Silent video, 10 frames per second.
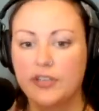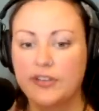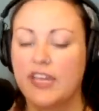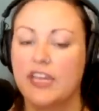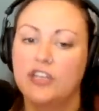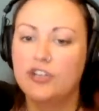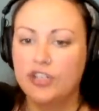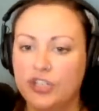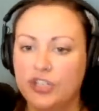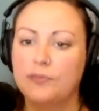like you're like in
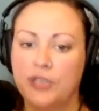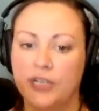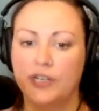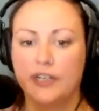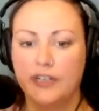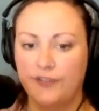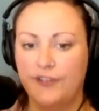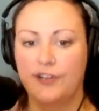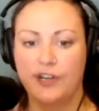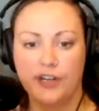good humor if
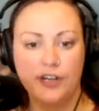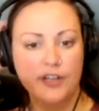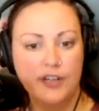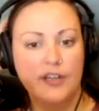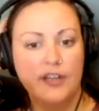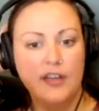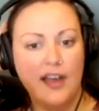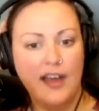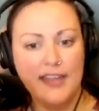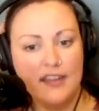in you're in good humor your
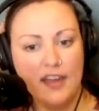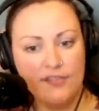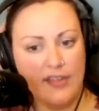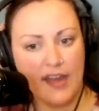mind has I love